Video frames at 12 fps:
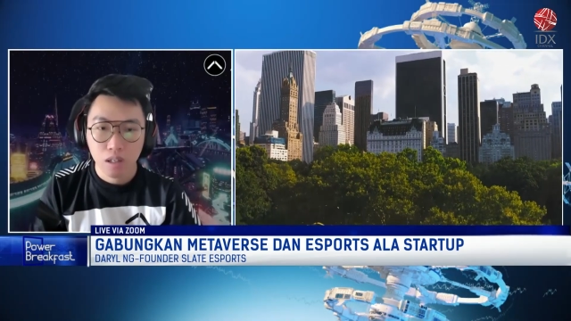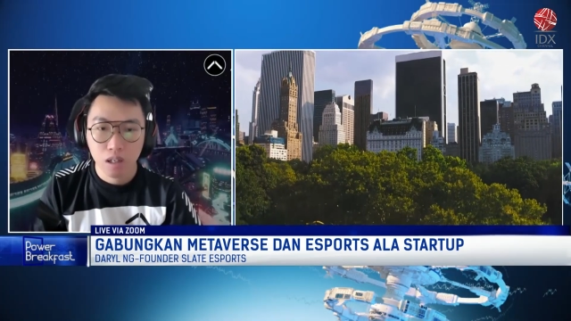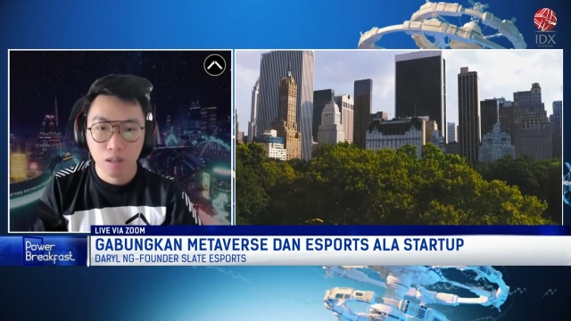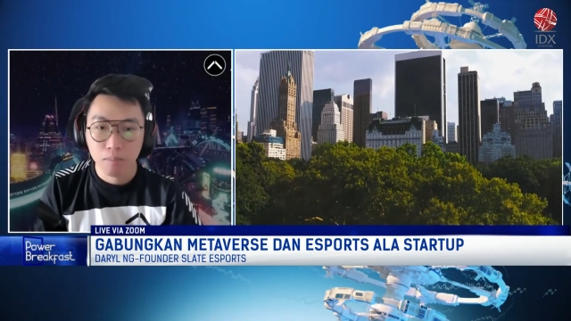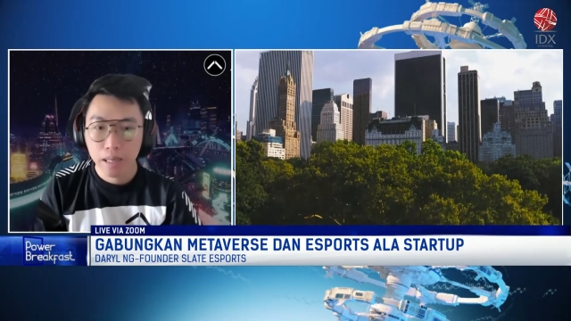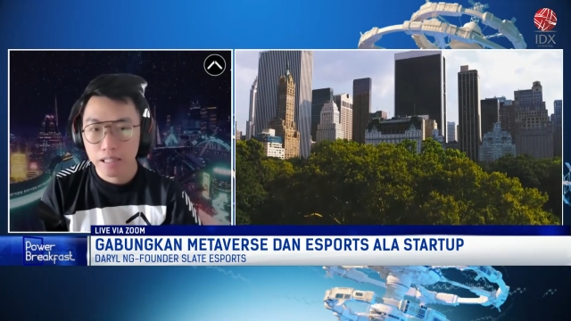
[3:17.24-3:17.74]

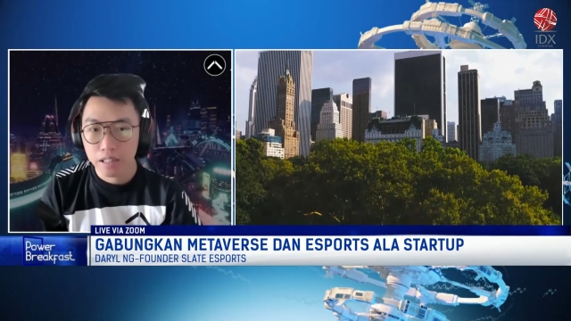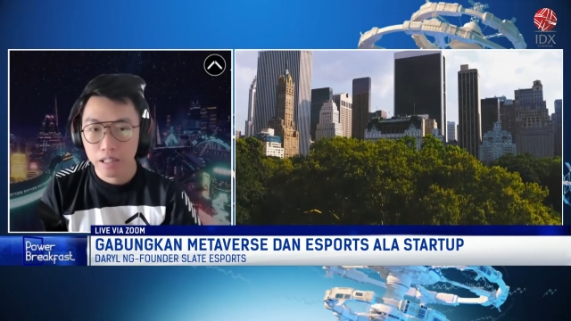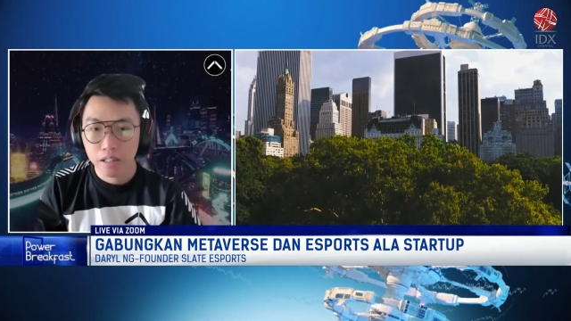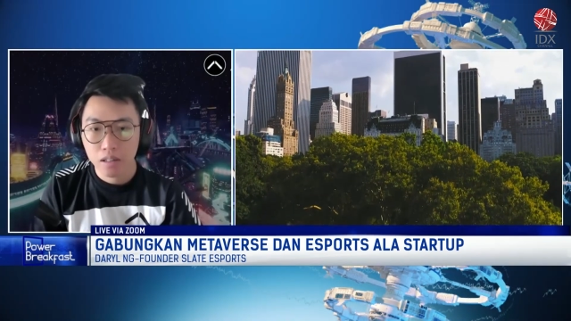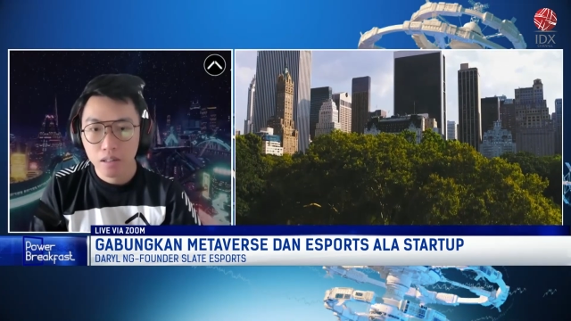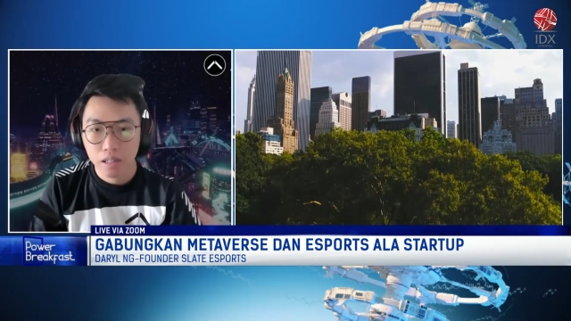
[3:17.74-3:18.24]
back
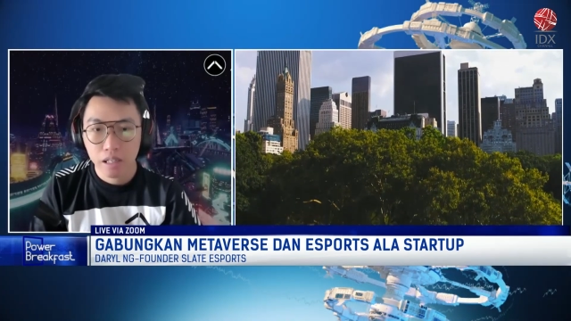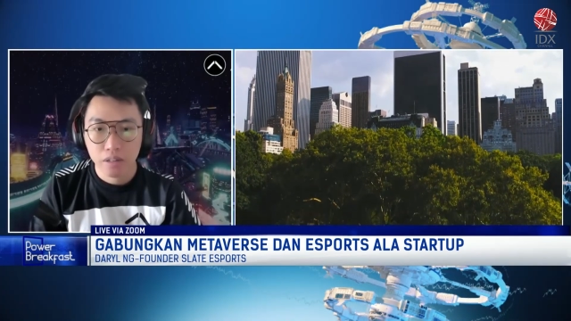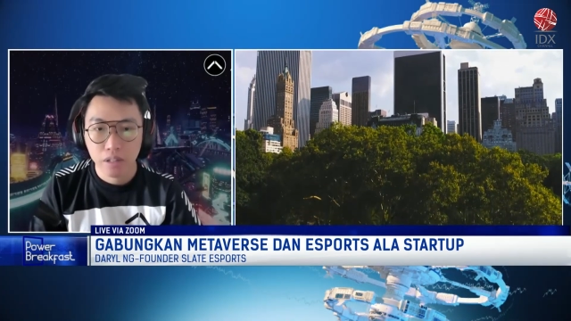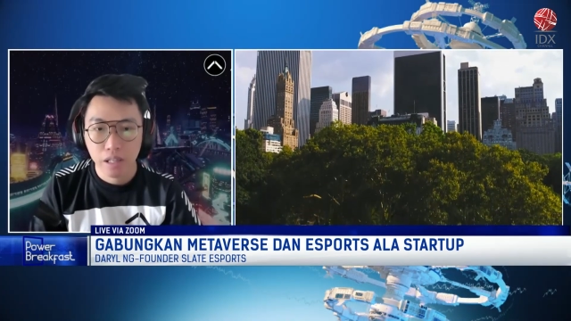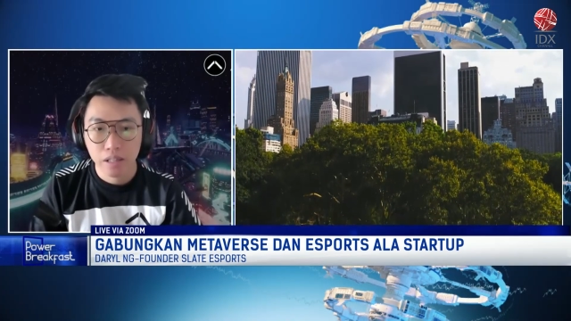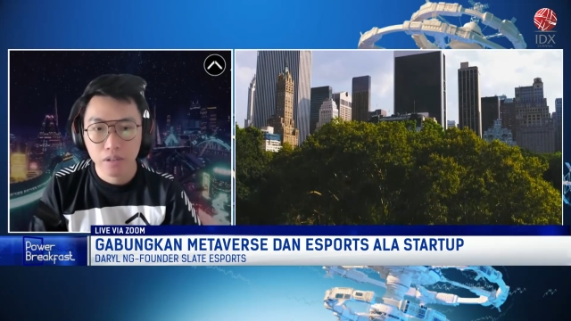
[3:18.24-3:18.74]
then,
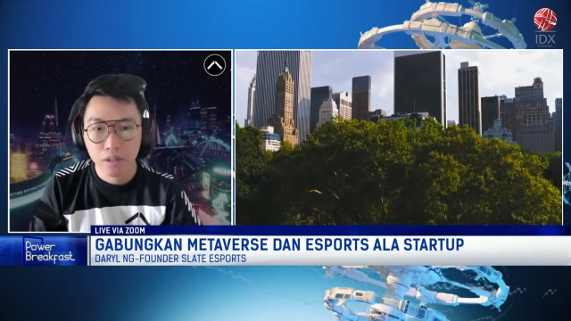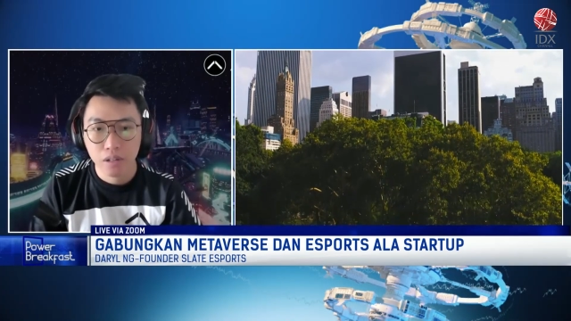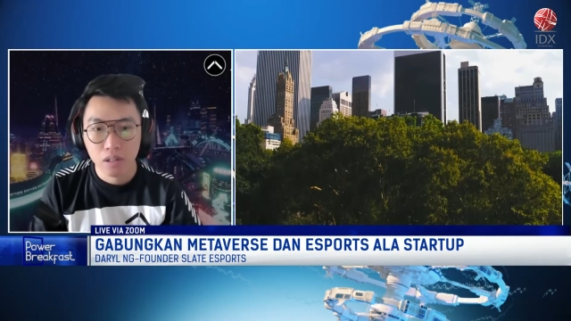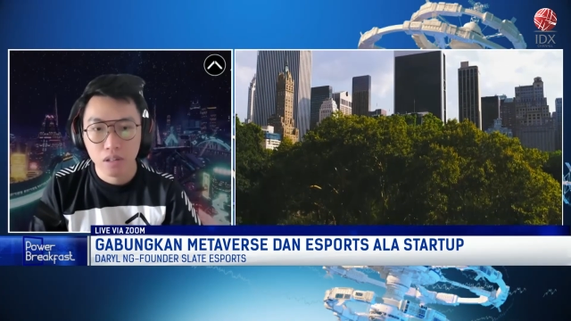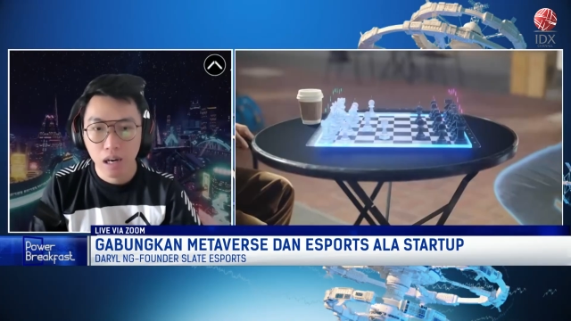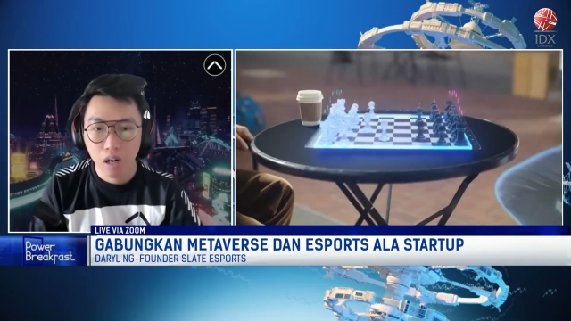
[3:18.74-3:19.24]
and then
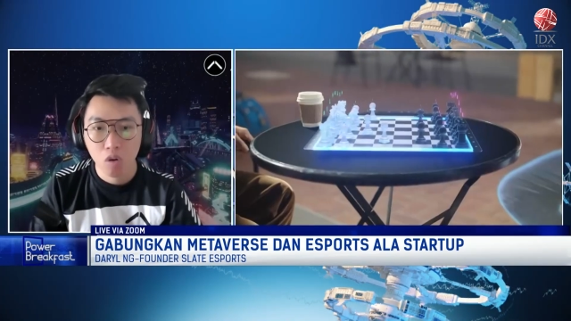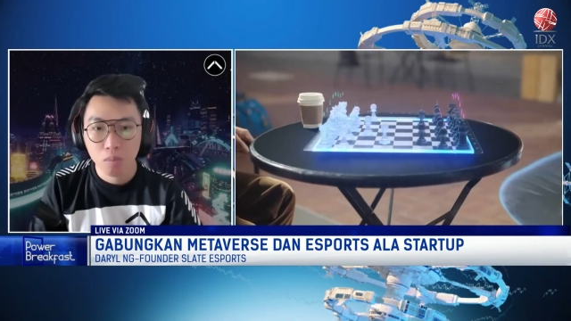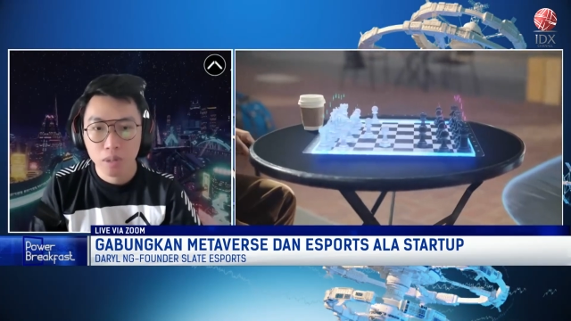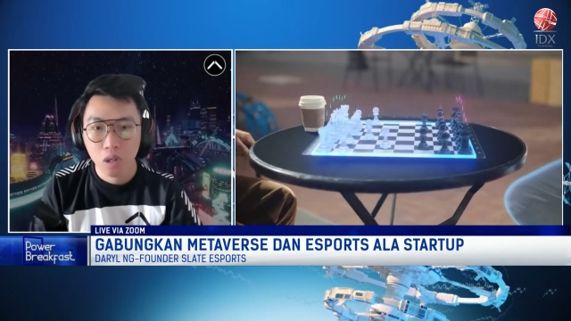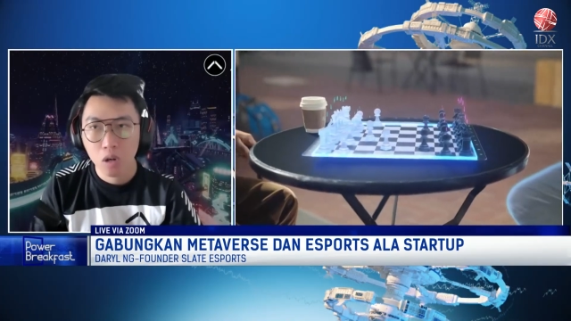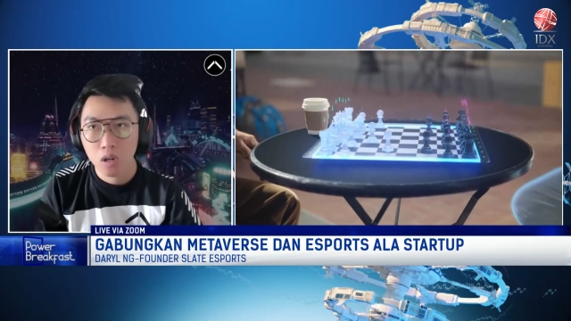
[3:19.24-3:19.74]
now,
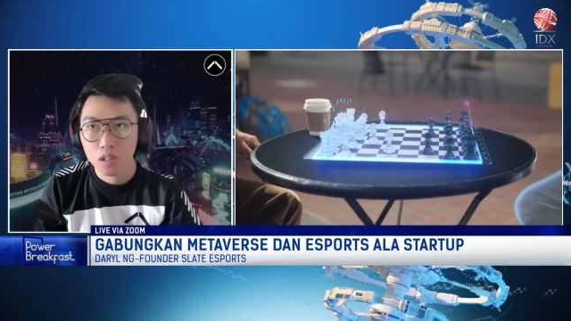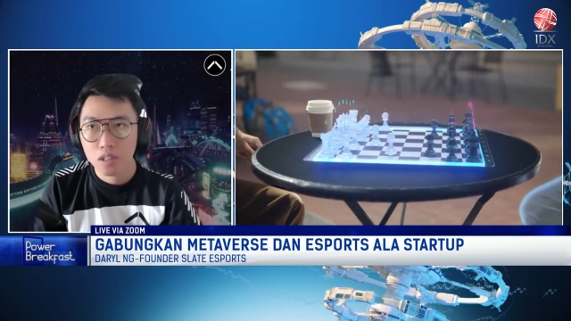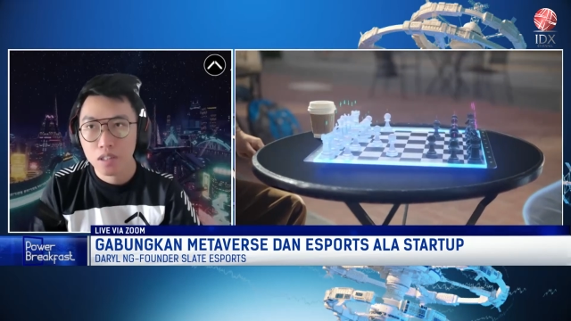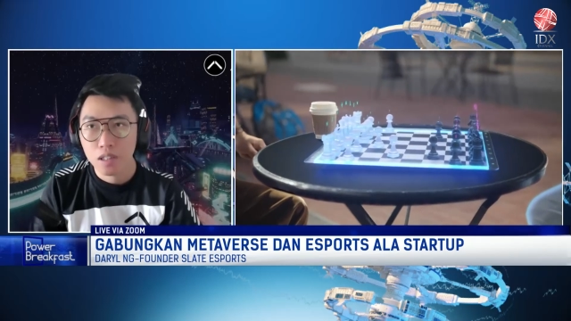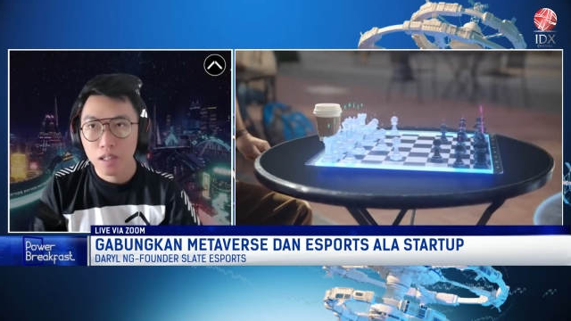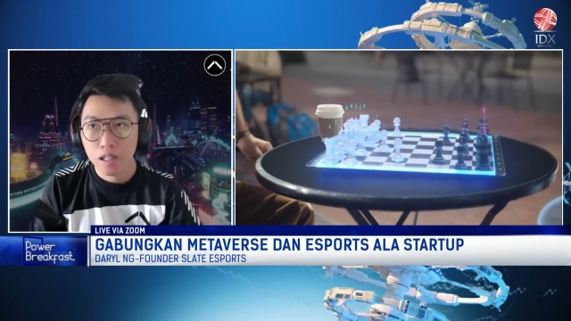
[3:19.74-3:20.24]
because